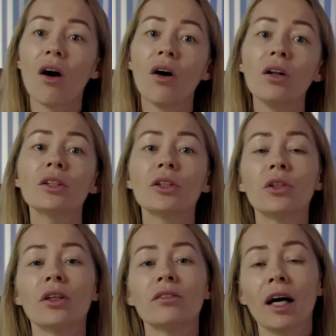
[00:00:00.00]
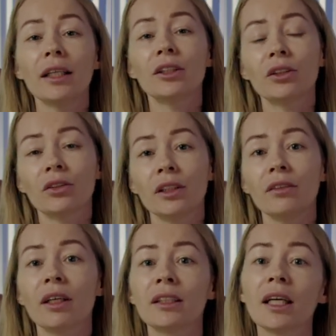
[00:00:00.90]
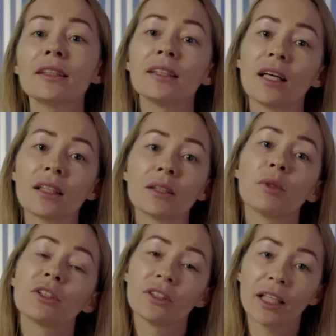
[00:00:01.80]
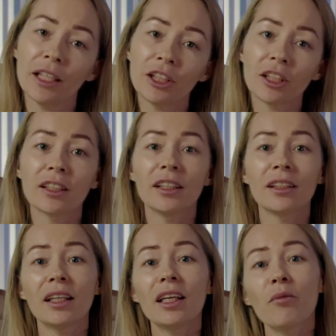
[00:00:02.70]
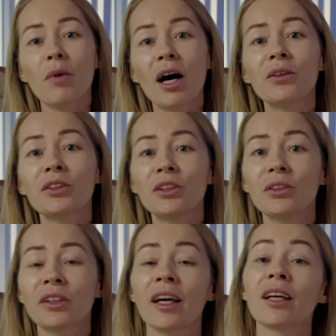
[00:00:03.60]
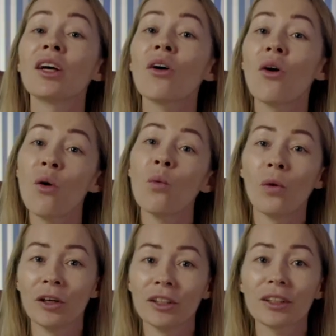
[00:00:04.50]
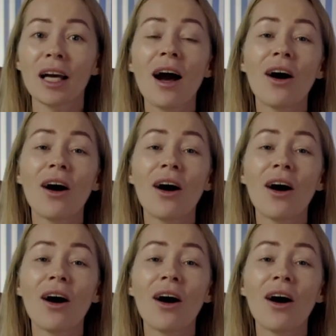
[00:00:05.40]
Also, you're invited to give a tax-deductible donation in any amount you can or want.